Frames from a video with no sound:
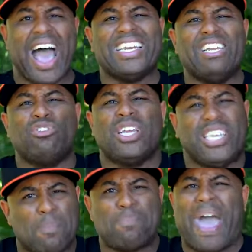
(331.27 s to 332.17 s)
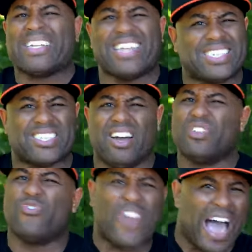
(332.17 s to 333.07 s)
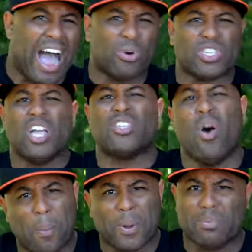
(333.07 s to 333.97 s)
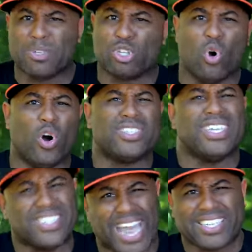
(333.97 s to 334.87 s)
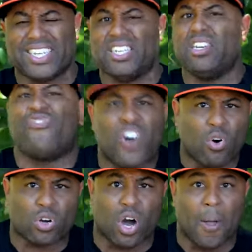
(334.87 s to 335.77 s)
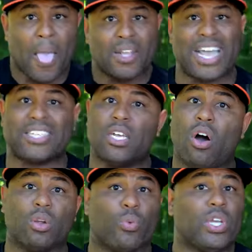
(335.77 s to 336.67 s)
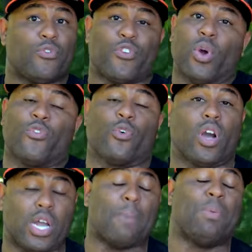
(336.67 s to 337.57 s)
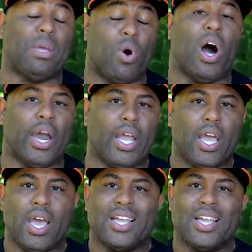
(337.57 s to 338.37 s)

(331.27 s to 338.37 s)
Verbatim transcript: I need you to get back to that stuff the flowers, to open up the doors, the texting, the phone call. That's the only reason, for real, for real. Can I beat 100?